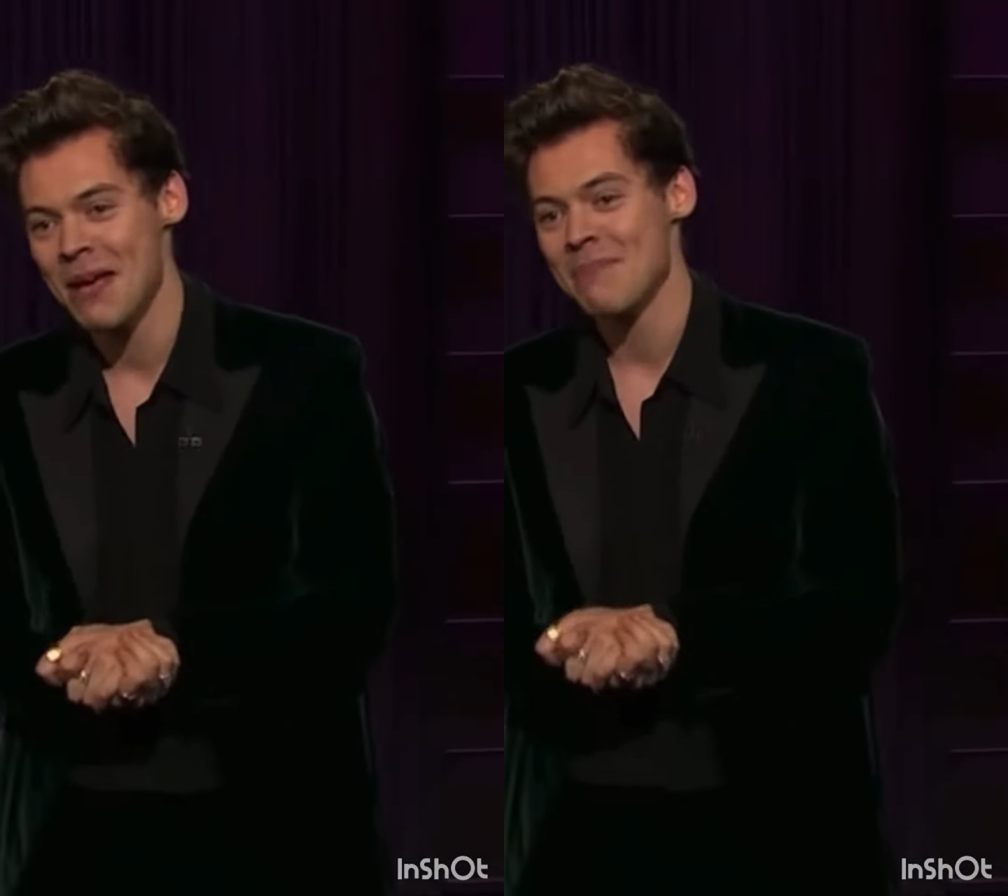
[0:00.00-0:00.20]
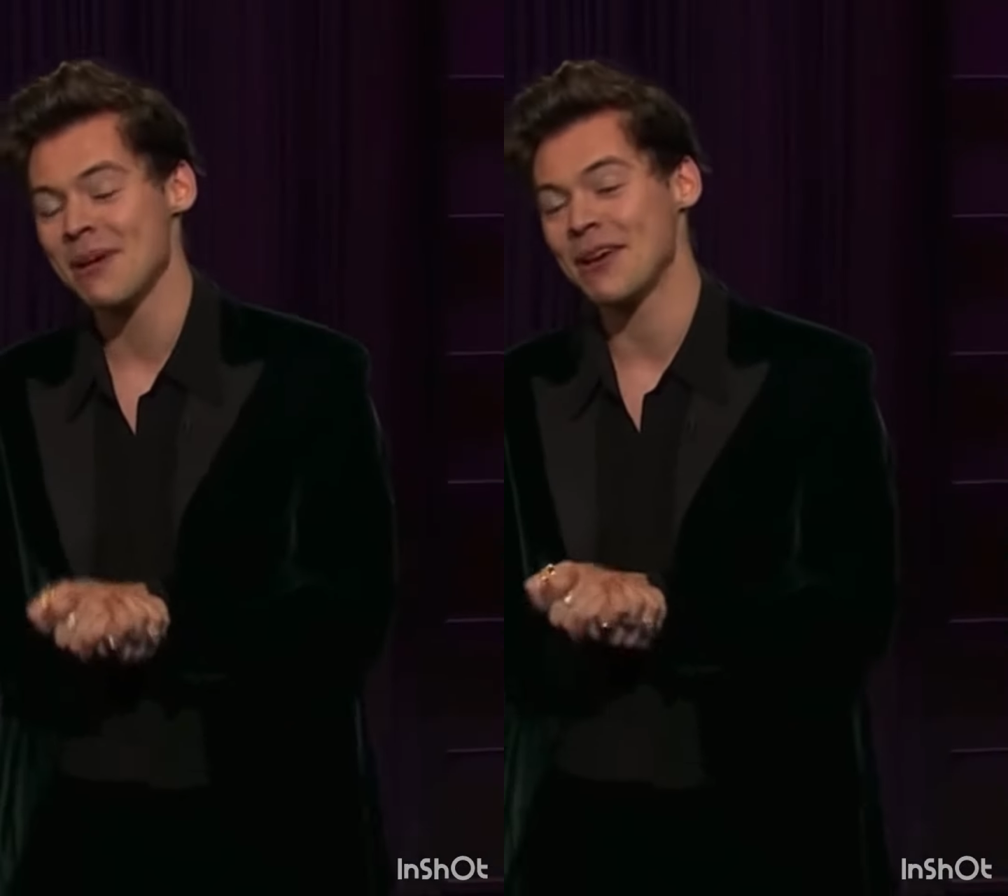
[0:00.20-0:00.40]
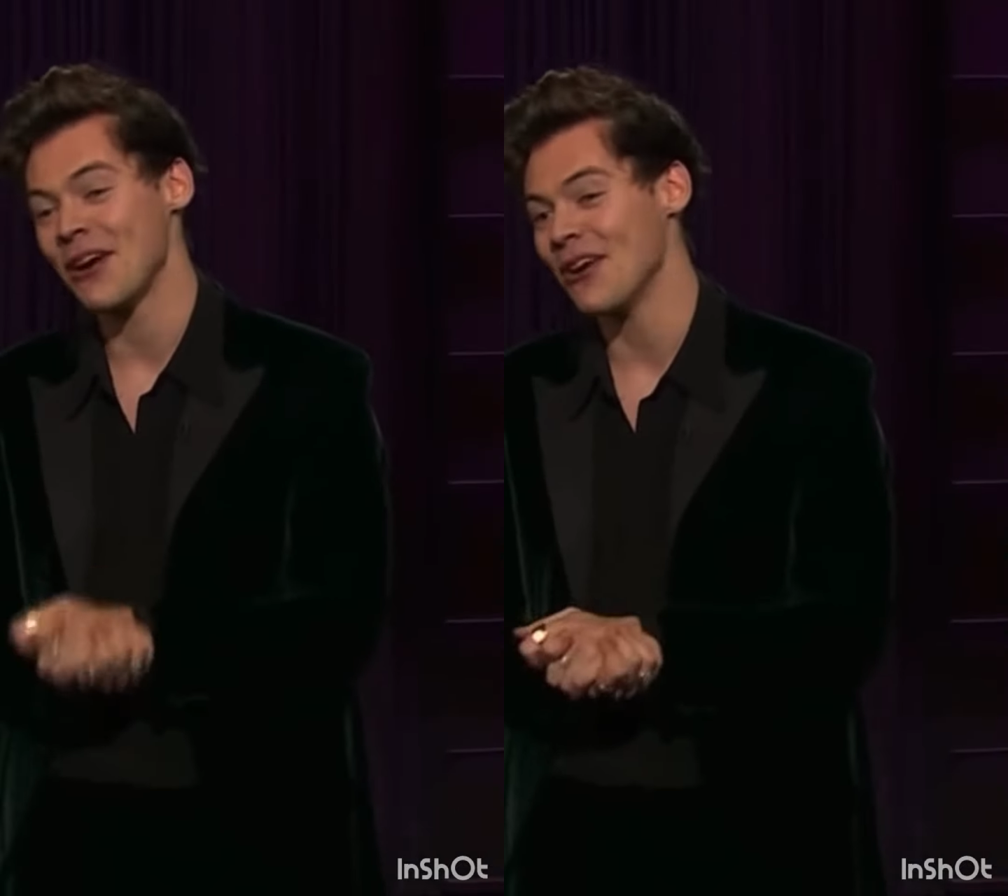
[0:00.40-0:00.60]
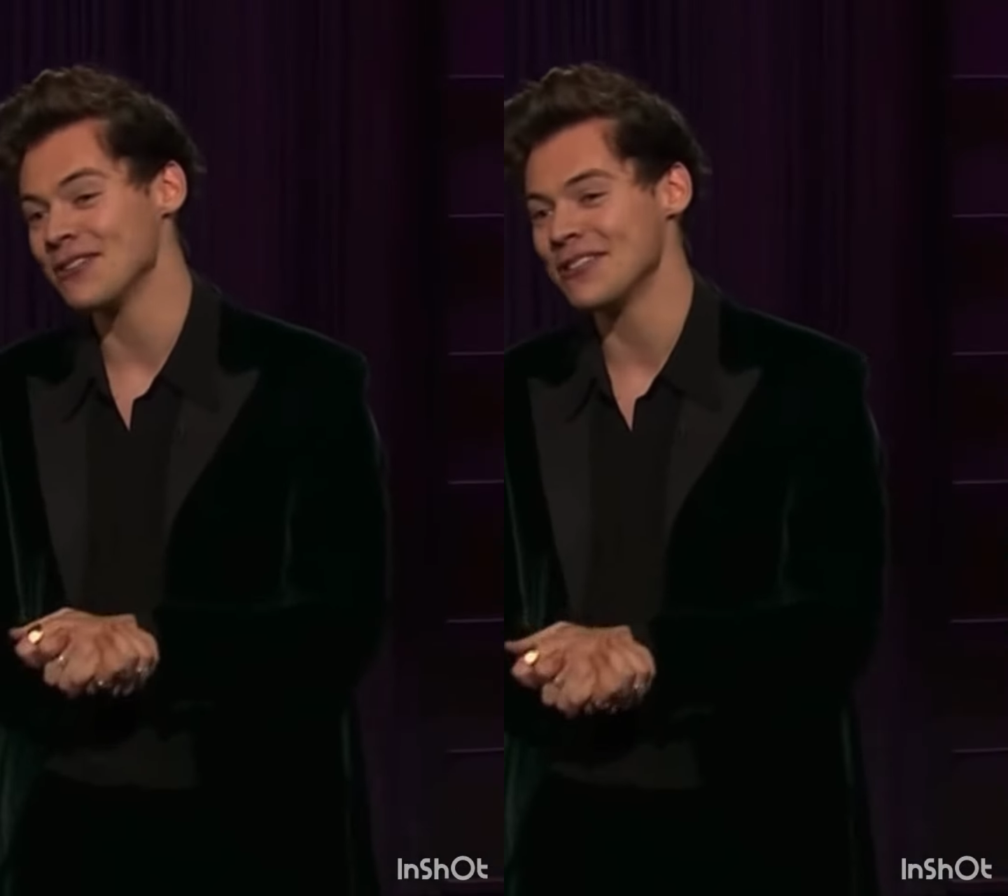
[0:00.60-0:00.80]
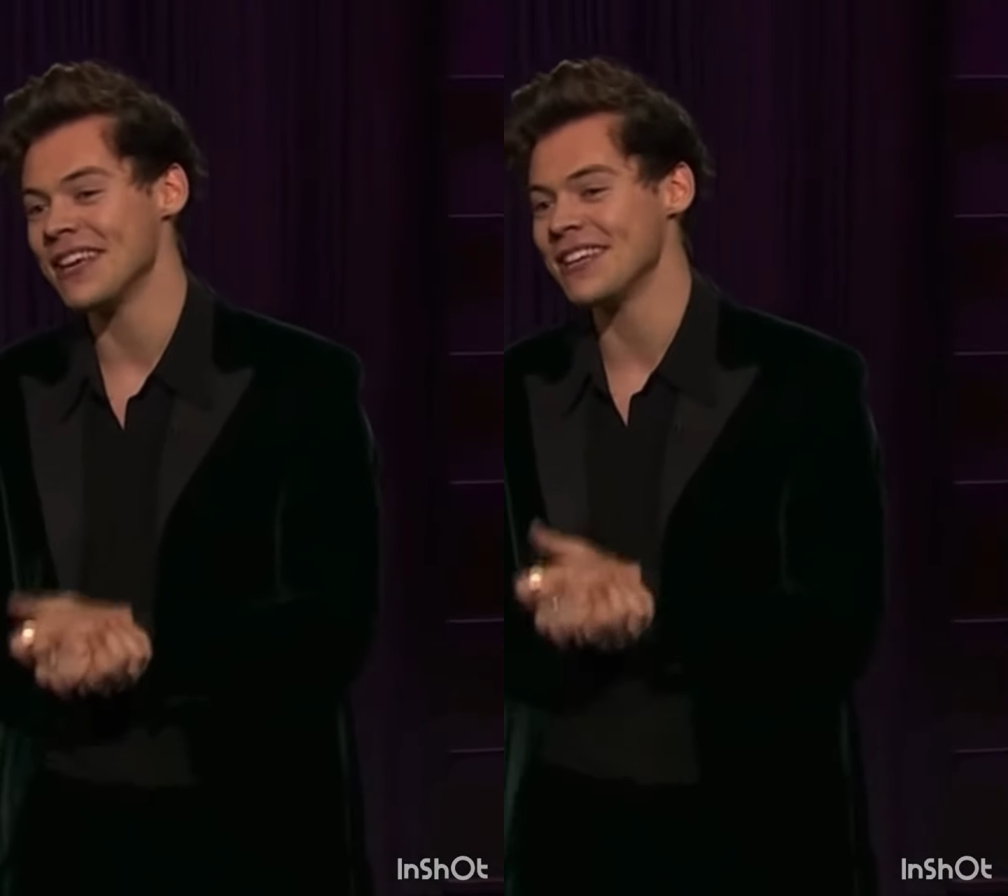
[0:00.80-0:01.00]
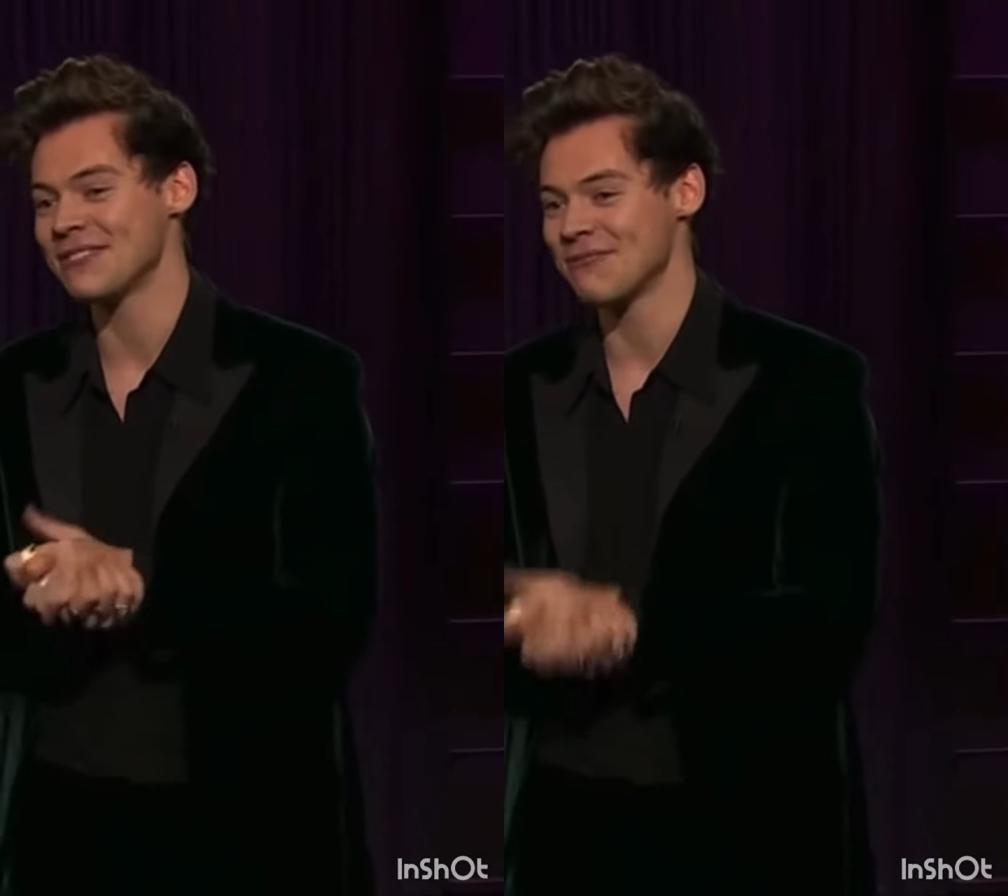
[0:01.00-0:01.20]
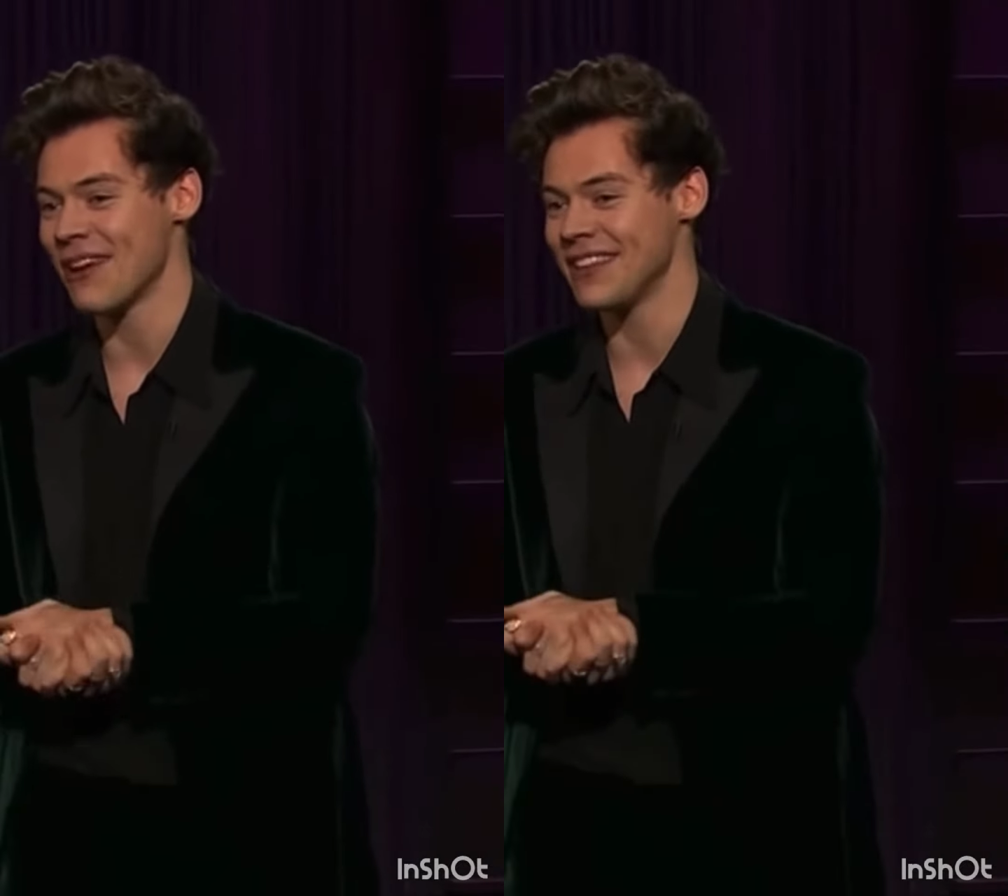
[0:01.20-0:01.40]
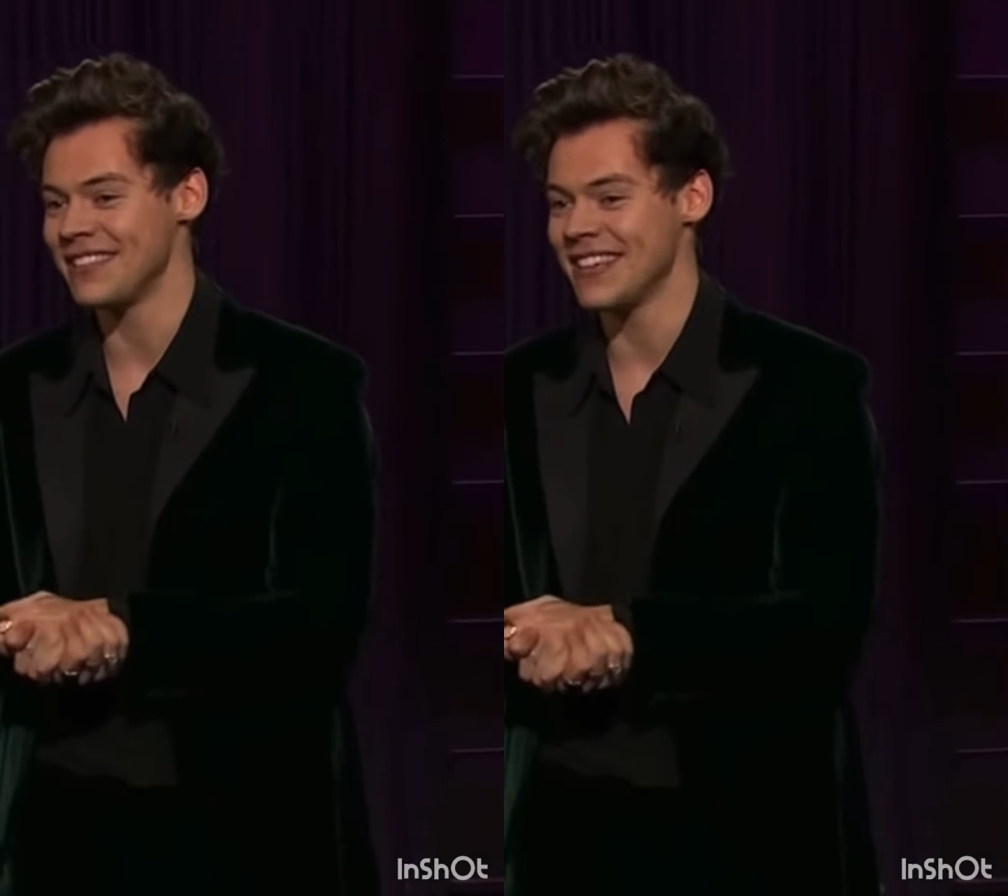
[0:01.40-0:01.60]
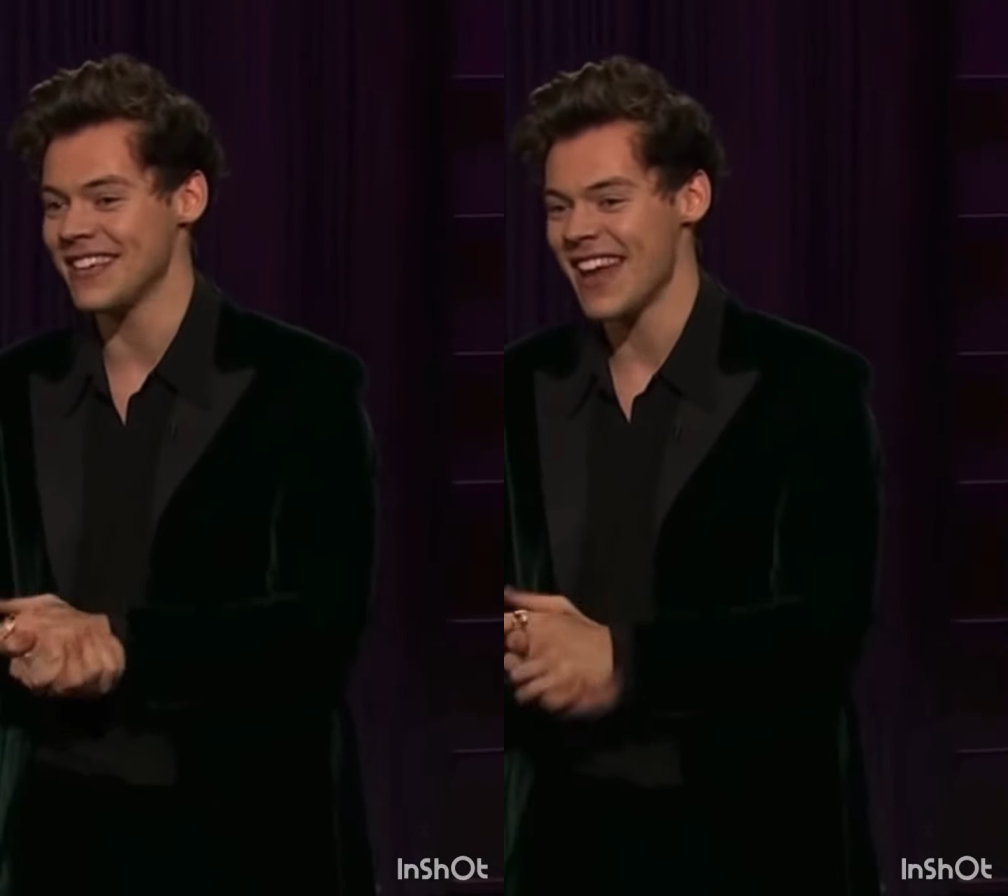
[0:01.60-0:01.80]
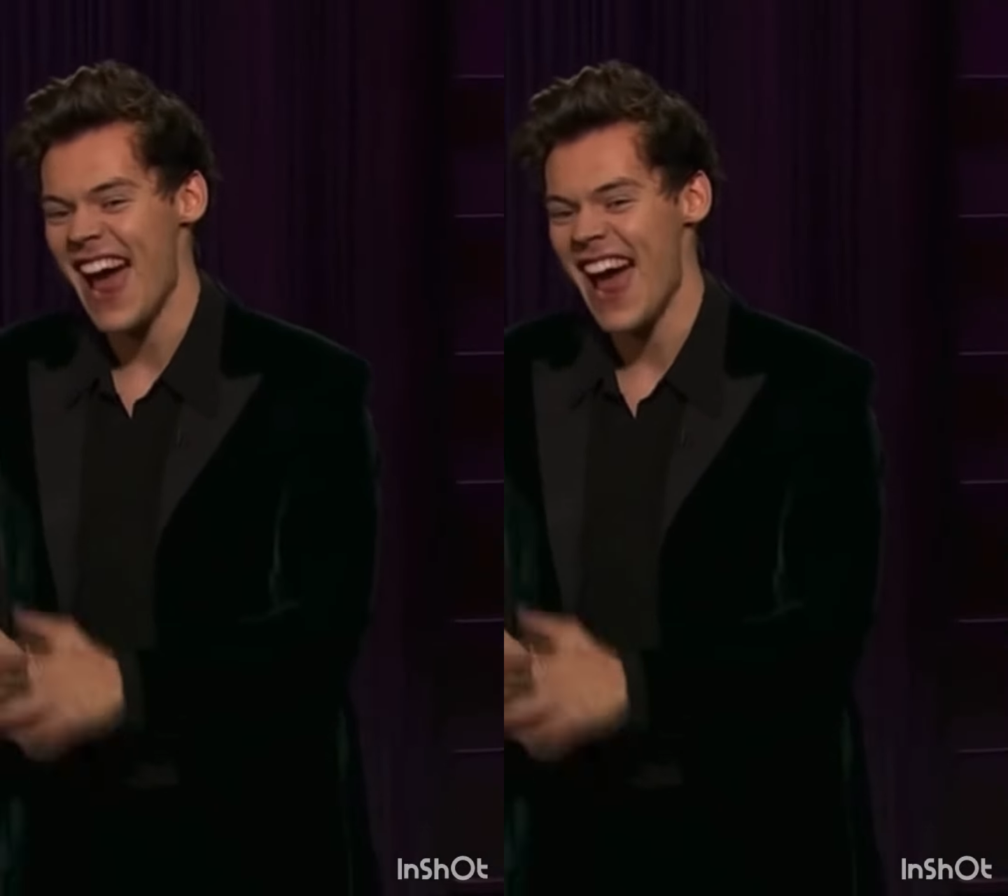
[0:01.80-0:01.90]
because it's rated